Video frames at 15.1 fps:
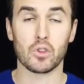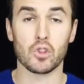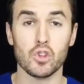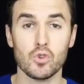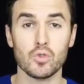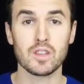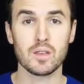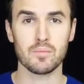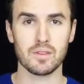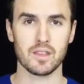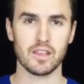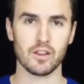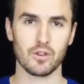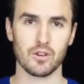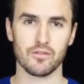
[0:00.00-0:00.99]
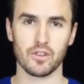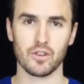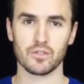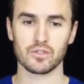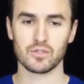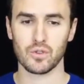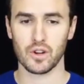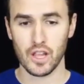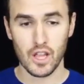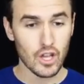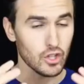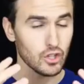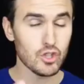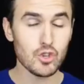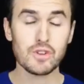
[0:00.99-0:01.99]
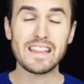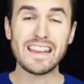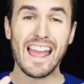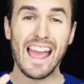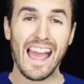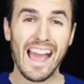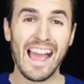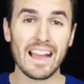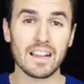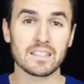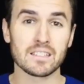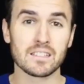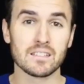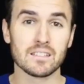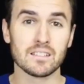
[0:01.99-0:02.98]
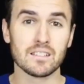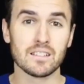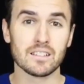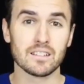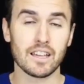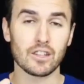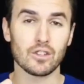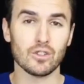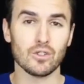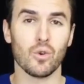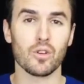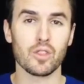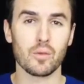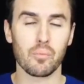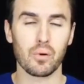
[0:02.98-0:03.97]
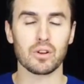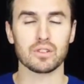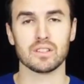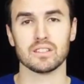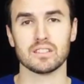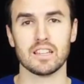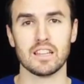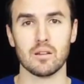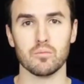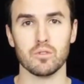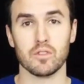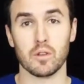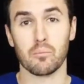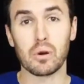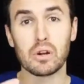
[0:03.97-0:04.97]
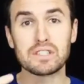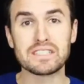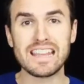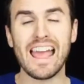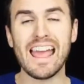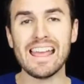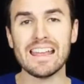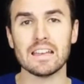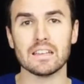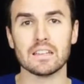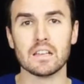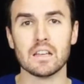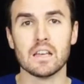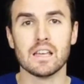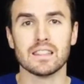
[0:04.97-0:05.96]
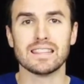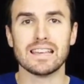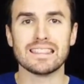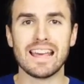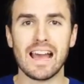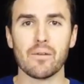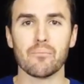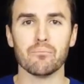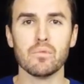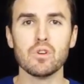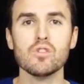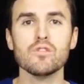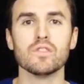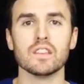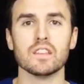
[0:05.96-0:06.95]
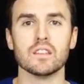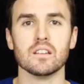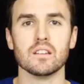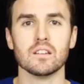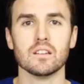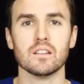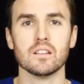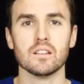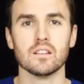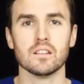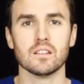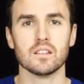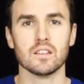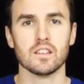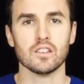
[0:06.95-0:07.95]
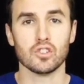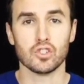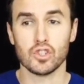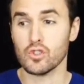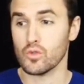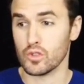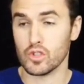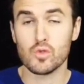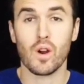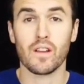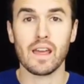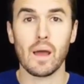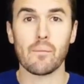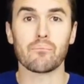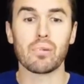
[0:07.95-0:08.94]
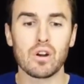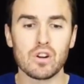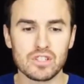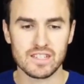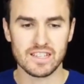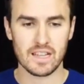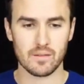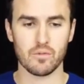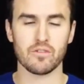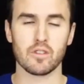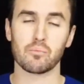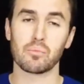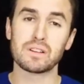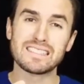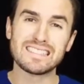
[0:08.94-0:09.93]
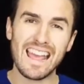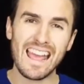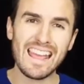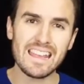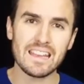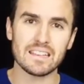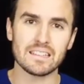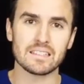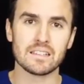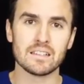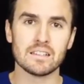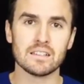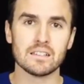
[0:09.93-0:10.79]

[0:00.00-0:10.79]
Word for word: You can be the hero of your own story. You can act like you're the person that's in that movie. Pretend that that movie is you. You are that person in that movie. Pretend